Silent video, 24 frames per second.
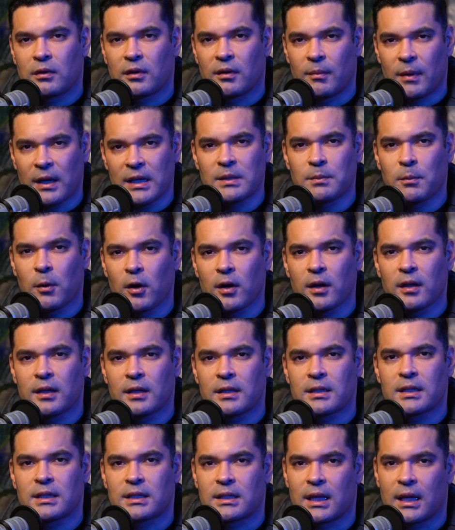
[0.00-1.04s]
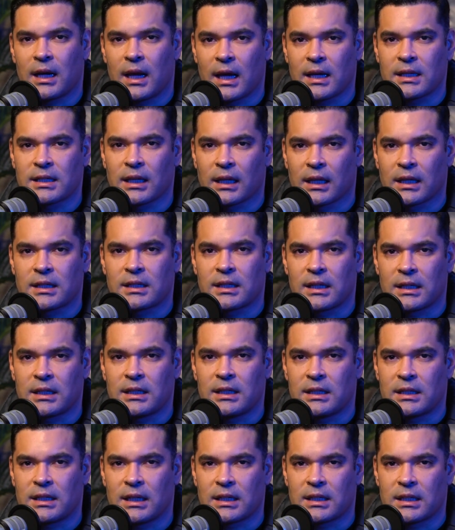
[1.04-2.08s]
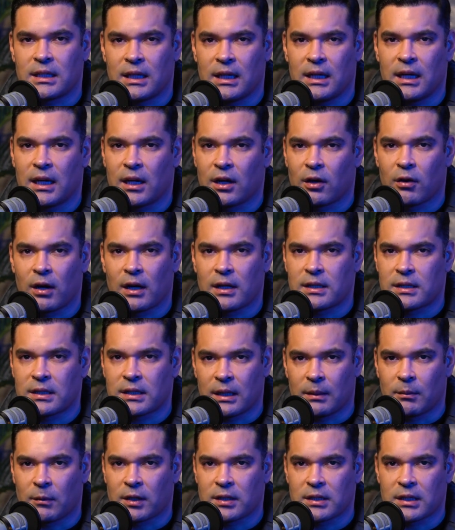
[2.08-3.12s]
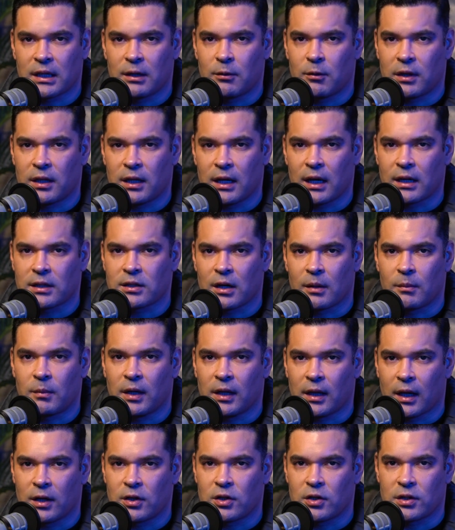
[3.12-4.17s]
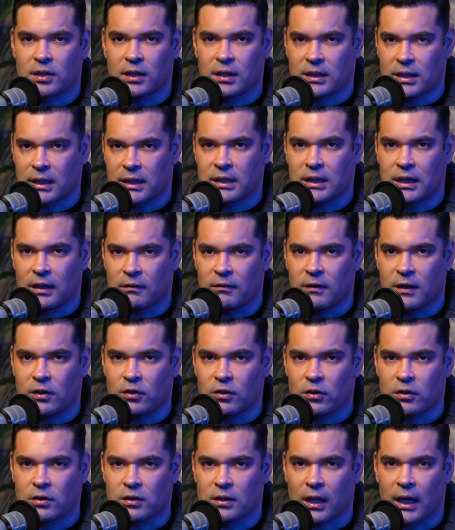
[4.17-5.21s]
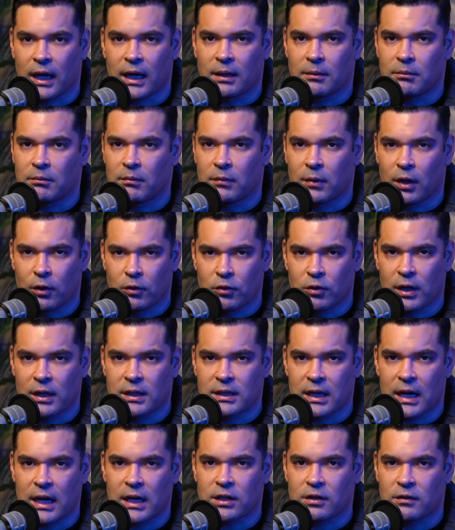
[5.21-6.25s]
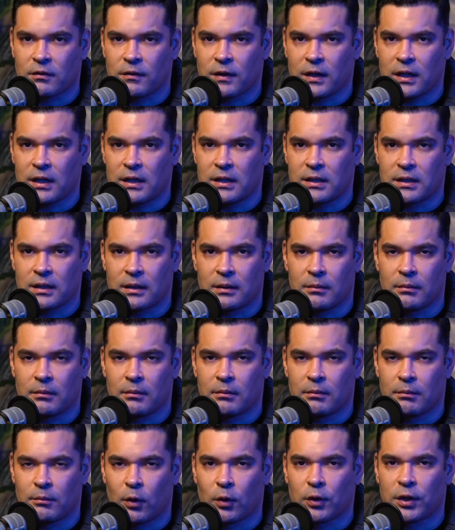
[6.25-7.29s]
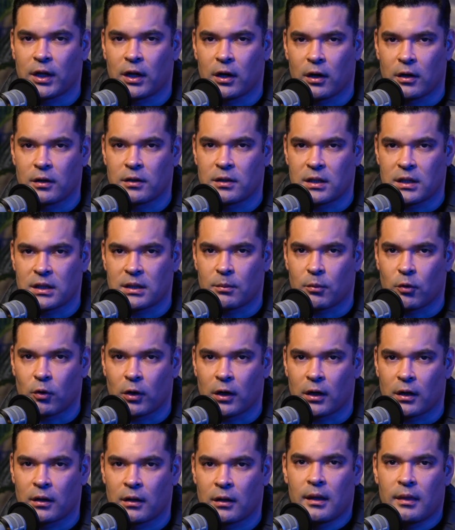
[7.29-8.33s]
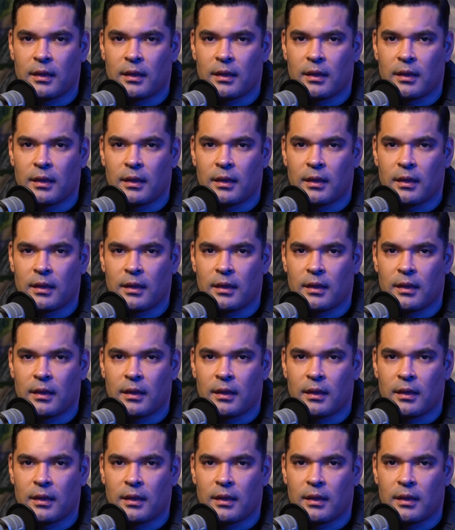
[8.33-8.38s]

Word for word: the best part of this is that X L S sixty-six D integrates seamlessly with the X R P Ledger's existing features, like low transaction fees and multi-currency support.